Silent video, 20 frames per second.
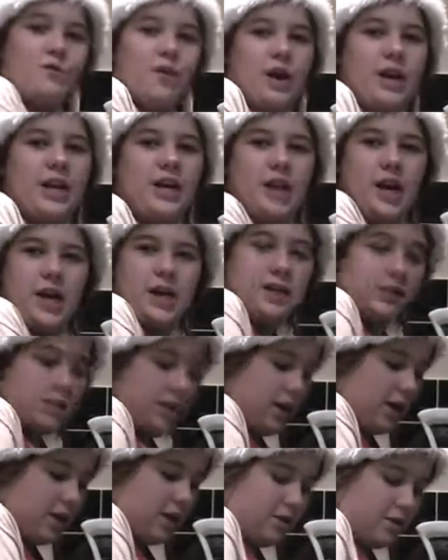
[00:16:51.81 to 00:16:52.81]
runny that it's
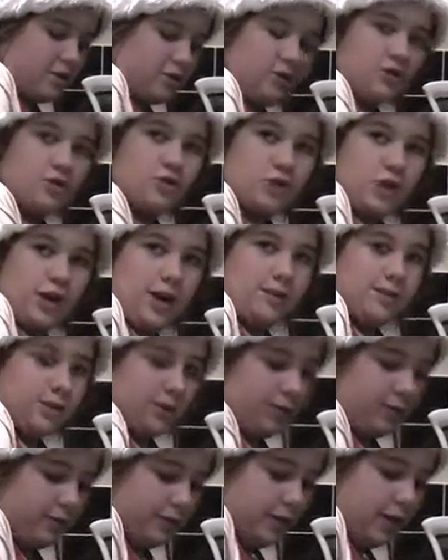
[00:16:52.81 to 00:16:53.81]
like just drips
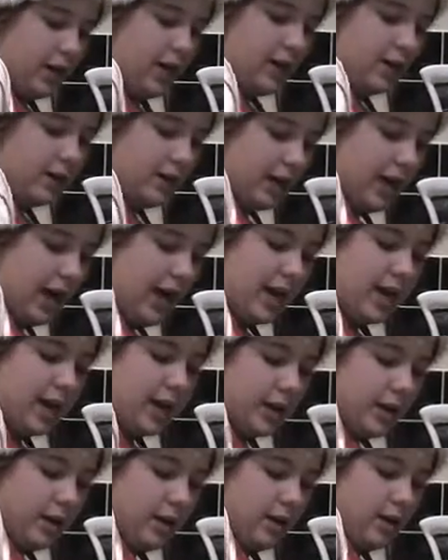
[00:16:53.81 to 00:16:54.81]
off the side of the cake.
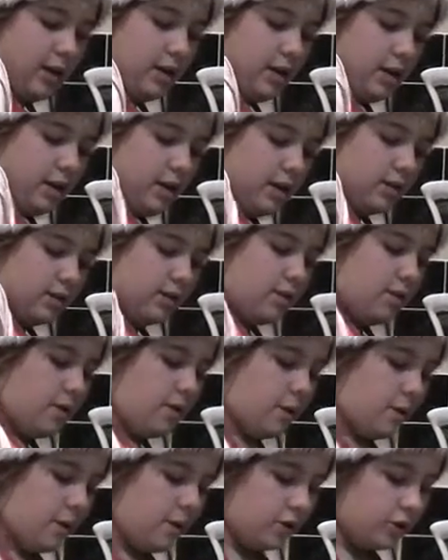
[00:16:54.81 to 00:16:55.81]
So you want
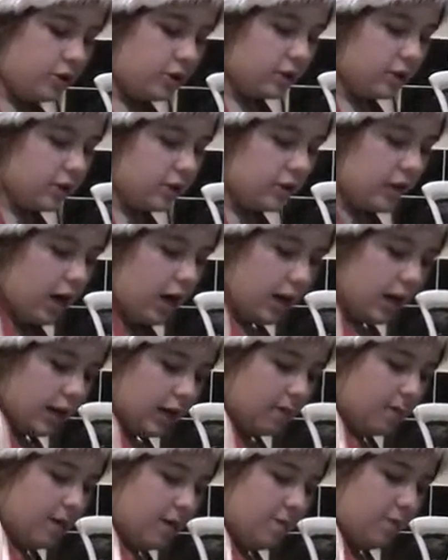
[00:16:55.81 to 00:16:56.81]
to put just a
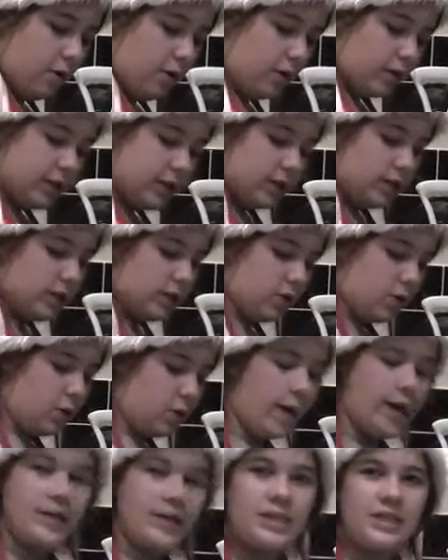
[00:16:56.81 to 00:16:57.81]
tiny bit more, because that's still quite